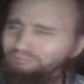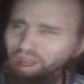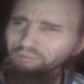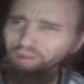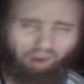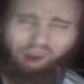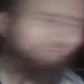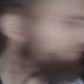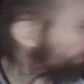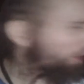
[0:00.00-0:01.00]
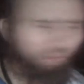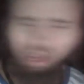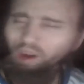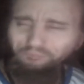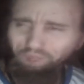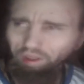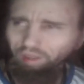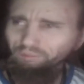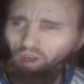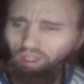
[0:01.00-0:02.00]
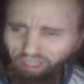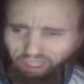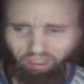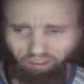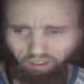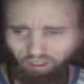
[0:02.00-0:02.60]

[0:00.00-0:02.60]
family problems that we don't motherfucking need.